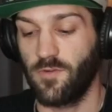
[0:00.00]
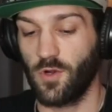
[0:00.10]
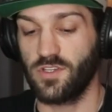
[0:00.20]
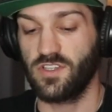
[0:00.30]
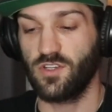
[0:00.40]

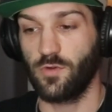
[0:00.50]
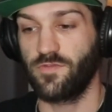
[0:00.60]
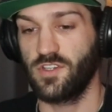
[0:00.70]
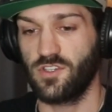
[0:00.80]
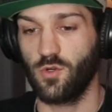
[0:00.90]
Focusing your
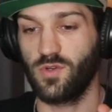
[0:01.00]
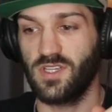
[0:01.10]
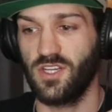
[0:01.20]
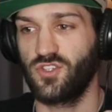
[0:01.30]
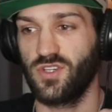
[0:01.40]
physical
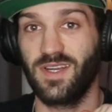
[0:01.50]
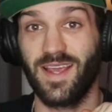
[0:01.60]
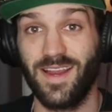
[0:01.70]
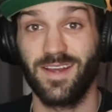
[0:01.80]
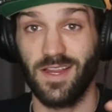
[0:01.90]
attention
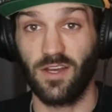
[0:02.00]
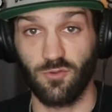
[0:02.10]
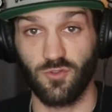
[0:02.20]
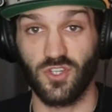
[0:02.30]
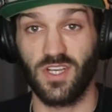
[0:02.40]
and
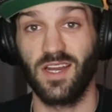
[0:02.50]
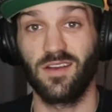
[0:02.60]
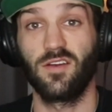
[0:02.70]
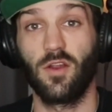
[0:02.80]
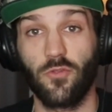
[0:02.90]
energy
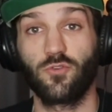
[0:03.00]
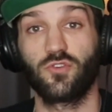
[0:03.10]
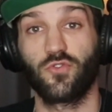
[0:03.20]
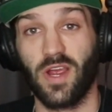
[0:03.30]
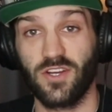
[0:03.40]
in another
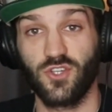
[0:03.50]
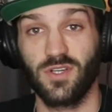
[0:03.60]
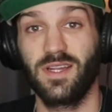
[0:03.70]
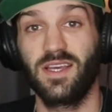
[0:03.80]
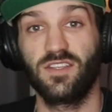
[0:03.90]

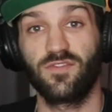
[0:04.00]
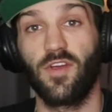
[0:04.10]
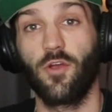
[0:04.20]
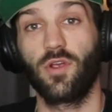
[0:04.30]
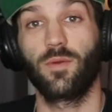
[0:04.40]
direction is
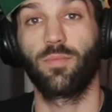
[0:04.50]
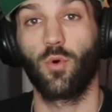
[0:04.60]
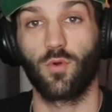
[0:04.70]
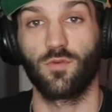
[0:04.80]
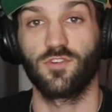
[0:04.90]
very
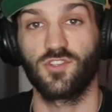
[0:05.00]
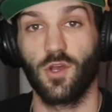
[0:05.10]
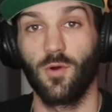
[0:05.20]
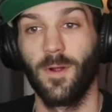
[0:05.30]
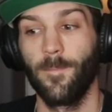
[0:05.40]
important.
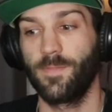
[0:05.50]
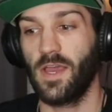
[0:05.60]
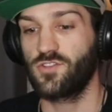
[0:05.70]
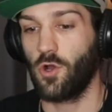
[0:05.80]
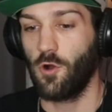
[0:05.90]
So,
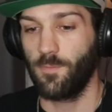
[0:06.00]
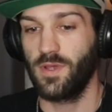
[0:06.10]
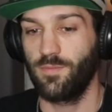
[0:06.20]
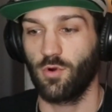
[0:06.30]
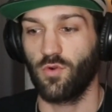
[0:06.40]
that's all
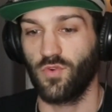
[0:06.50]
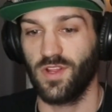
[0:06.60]
people are